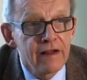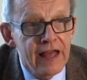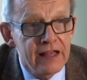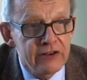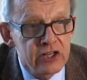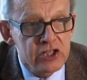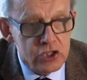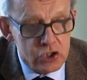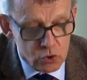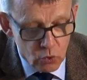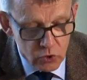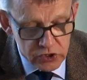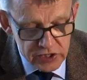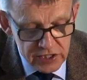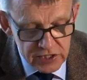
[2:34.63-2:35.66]
energy
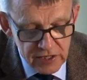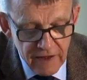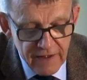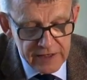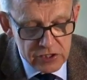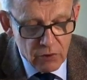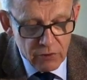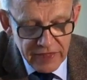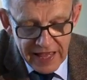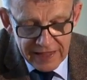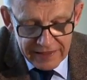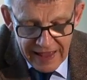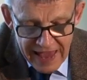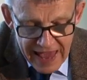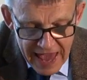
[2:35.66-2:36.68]
sources so
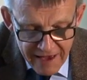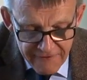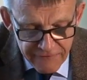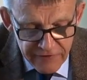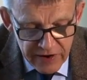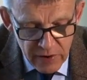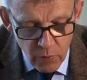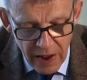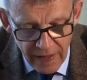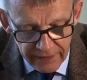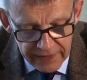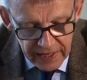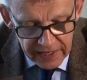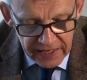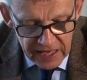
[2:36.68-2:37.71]
that
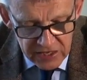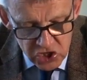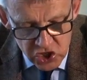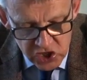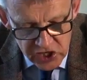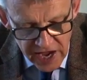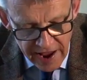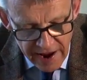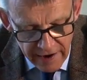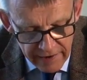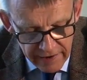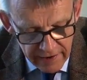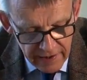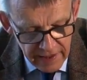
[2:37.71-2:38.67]
everyone can share